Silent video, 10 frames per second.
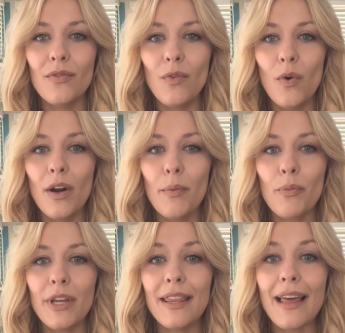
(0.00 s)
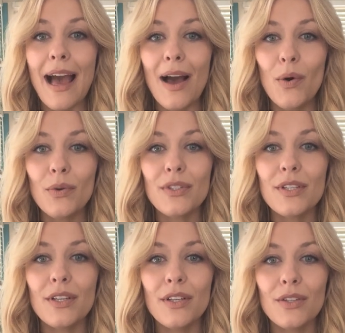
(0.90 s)
4. Breathe
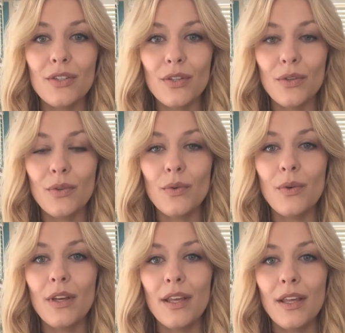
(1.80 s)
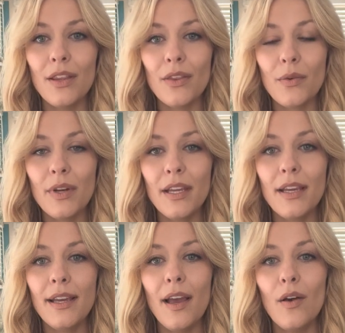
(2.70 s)
out. 2,
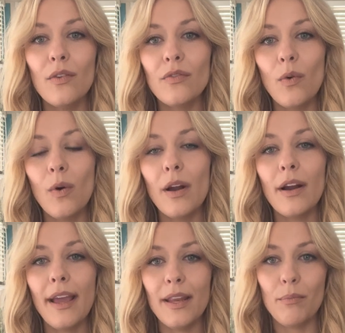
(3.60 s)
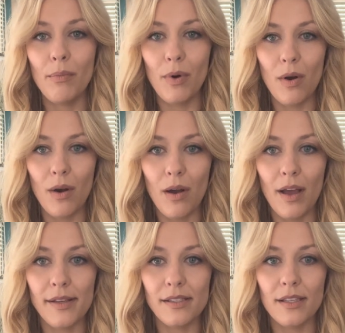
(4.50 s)
3, 4, and
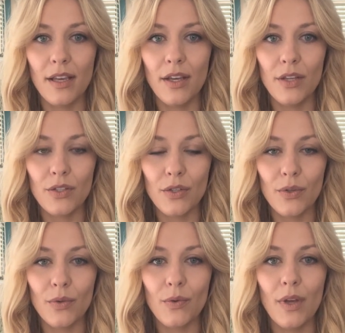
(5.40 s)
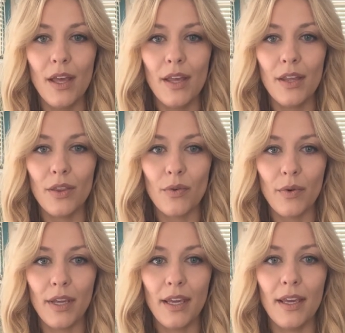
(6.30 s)
pause. 2,
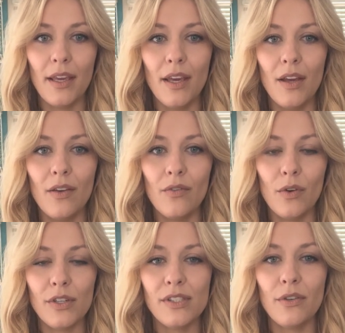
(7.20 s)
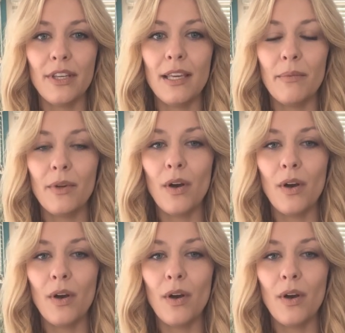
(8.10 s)
3, 4. So keep